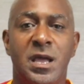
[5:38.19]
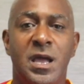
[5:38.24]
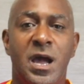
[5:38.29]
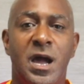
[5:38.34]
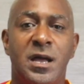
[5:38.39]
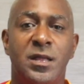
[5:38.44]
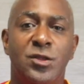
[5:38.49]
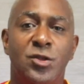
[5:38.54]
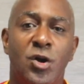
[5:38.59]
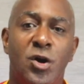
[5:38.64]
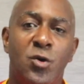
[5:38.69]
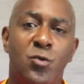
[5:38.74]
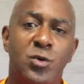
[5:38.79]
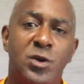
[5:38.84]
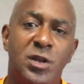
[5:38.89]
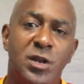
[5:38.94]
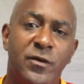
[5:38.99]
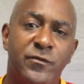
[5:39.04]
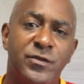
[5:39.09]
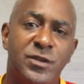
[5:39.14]
and now
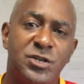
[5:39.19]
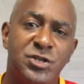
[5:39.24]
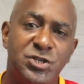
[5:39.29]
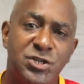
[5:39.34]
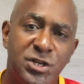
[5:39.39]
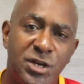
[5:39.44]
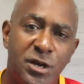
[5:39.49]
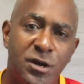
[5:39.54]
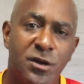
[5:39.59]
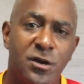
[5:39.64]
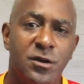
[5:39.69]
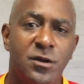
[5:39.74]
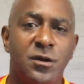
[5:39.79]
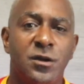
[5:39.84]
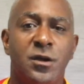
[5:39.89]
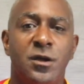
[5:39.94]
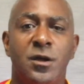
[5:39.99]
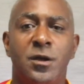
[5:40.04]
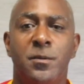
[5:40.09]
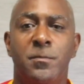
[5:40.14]
would love to share
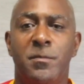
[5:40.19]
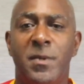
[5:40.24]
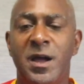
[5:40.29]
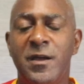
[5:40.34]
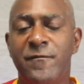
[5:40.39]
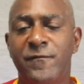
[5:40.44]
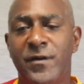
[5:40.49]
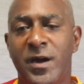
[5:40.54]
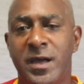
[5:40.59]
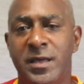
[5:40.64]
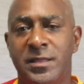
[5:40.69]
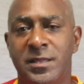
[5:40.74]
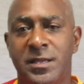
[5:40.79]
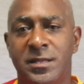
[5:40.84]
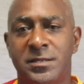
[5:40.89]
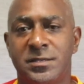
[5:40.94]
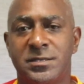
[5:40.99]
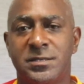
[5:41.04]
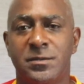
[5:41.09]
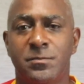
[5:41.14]
my
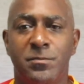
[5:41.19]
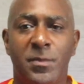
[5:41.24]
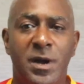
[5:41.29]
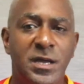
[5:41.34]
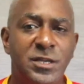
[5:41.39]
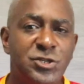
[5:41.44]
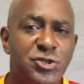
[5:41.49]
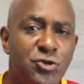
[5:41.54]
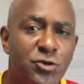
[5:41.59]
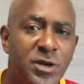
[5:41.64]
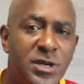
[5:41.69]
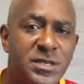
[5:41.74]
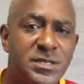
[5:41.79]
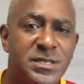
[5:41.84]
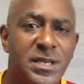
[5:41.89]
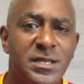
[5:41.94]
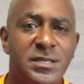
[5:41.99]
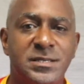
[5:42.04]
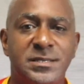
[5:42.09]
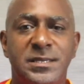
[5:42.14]
findings, my tricks
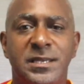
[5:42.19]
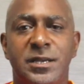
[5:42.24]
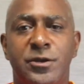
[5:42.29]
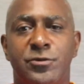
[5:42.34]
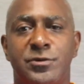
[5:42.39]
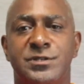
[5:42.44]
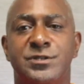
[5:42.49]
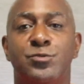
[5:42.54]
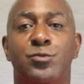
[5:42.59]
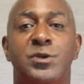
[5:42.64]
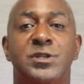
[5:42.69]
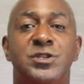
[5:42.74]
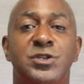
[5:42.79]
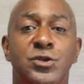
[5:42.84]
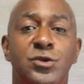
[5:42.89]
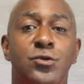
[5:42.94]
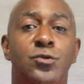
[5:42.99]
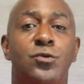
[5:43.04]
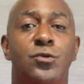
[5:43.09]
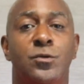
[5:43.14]
and secrets with
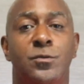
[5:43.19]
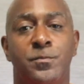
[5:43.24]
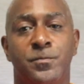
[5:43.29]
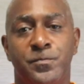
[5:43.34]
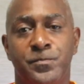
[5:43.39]
you.